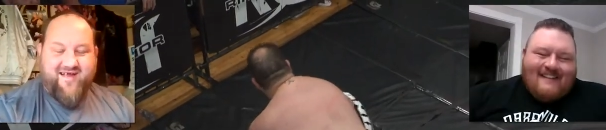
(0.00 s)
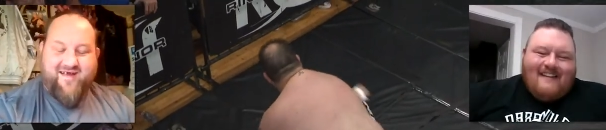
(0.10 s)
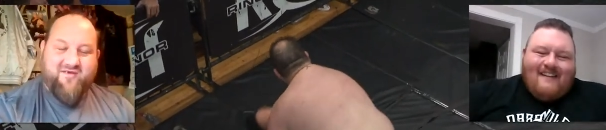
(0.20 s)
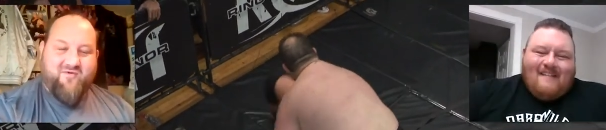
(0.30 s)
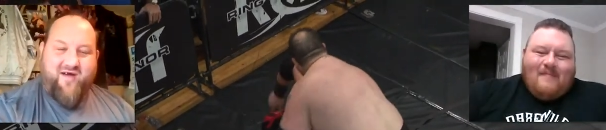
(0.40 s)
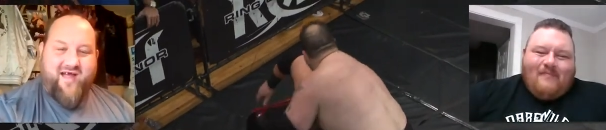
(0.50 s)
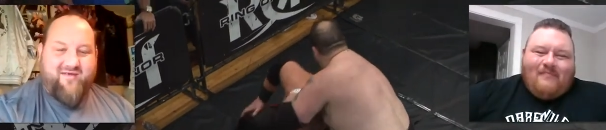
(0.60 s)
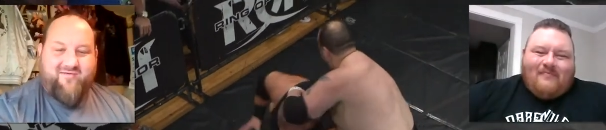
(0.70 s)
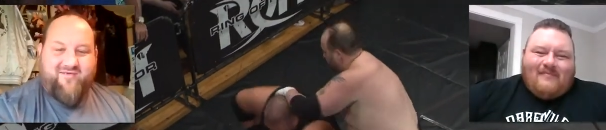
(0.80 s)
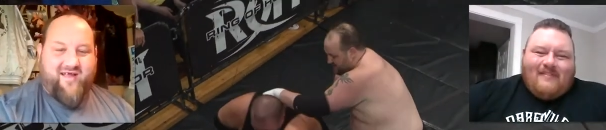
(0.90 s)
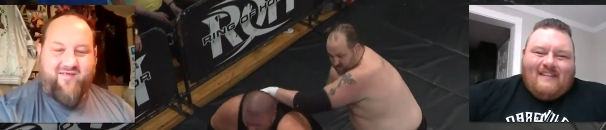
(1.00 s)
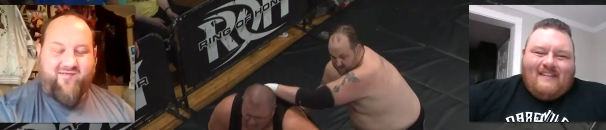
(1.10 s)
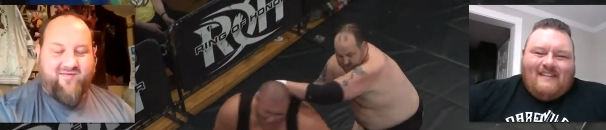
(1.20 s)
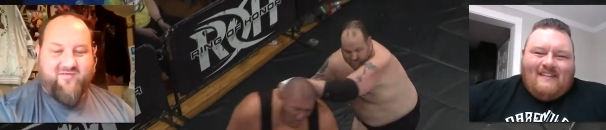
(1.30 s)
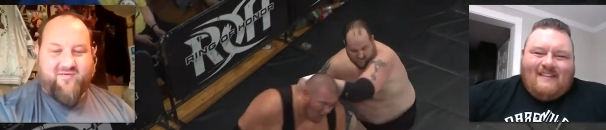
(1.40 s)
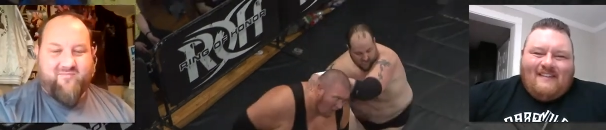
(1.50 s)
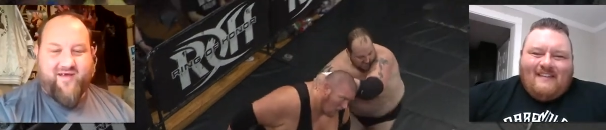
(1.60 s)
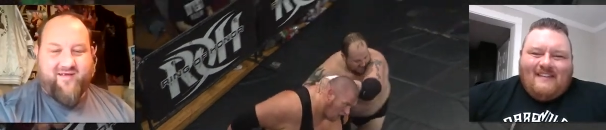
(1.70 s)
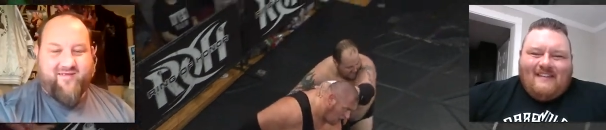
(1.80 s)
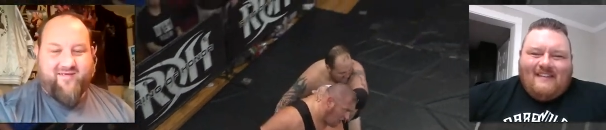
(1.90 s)
Speaker 1: I don't know why I listened to him
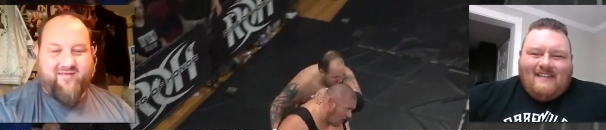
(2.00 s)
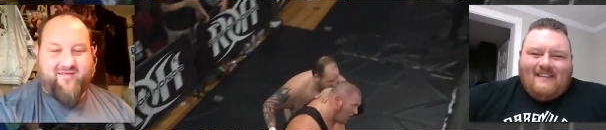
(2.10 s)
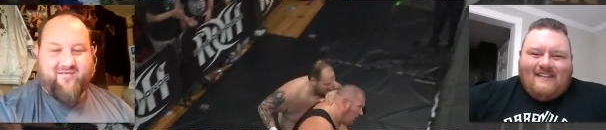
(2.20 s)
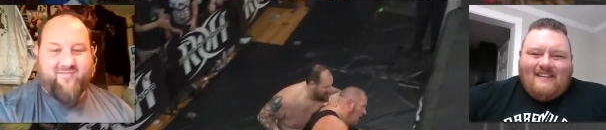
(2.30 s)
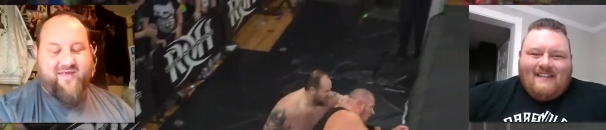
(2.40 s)
back then, you know.